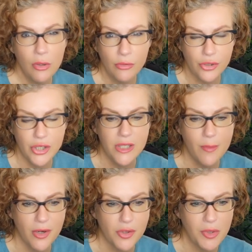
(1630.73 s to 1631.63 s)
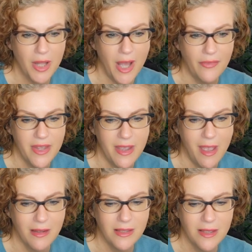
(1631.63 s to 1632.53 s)
Google Sheets module at the
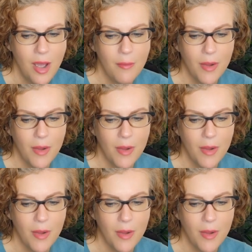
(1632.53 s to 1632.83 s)
end,